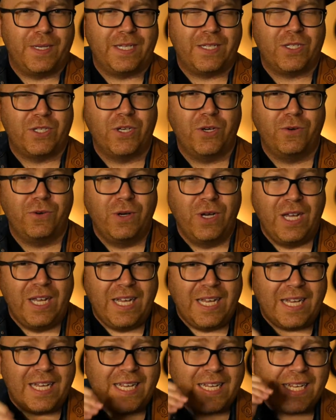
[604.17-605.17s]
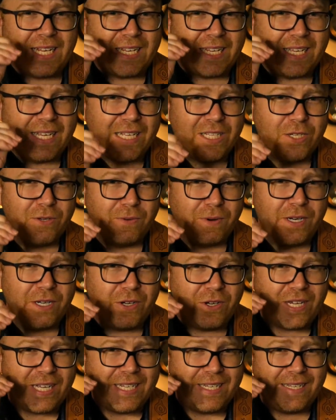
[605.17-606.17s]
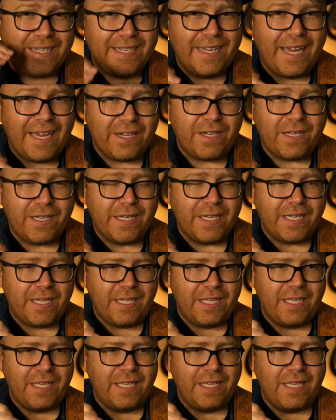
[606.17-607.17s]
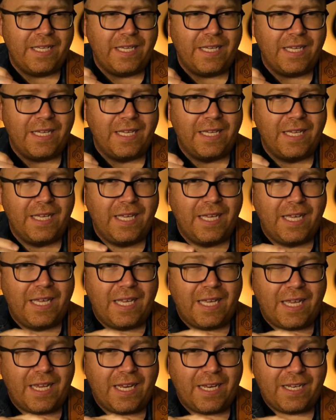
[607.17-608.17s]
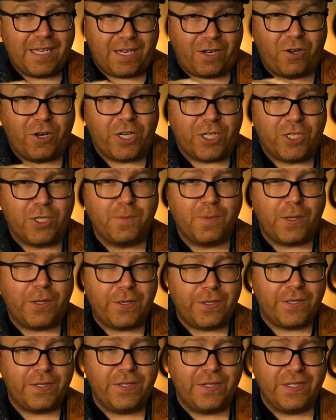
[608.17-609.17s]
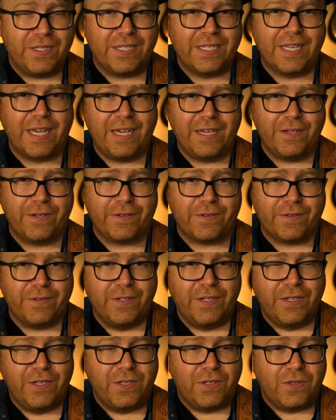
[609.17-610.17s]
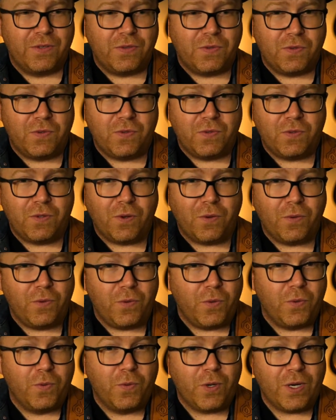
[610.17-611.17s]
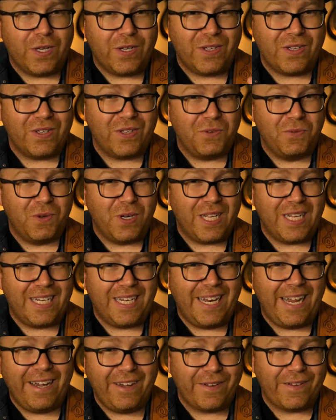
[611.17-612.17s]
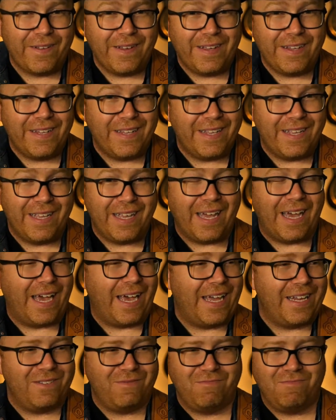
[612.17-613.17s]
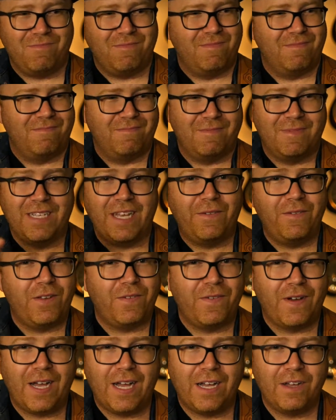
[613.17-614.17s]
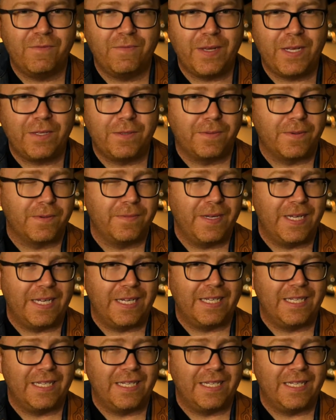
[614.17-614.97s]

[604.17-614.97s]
So get to where you can nail it and on a small scale. So you want to nail it at 75 beats per minute.